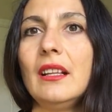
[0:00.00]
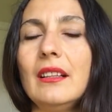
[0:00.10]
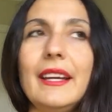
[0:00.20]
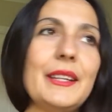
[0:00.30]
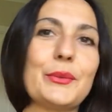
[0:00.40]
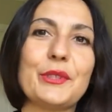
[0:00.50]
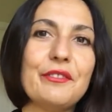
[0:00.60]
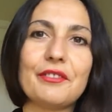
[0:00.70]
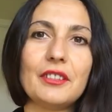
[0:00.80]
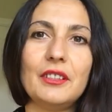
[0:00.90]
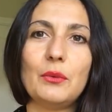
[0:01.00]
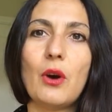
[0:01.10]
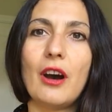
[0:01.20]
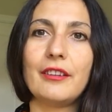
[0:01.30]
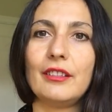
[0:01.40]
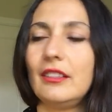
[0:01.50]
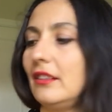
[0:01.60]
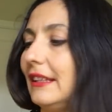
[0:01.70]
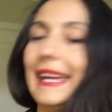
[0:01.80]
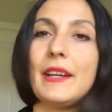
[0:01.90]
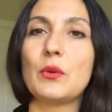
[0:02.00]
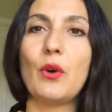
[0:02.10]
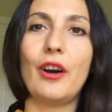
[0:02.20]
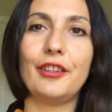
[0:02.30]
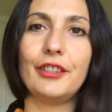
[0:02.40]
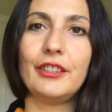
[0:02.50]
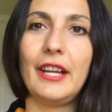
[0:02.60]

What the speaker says: like river water, lake water,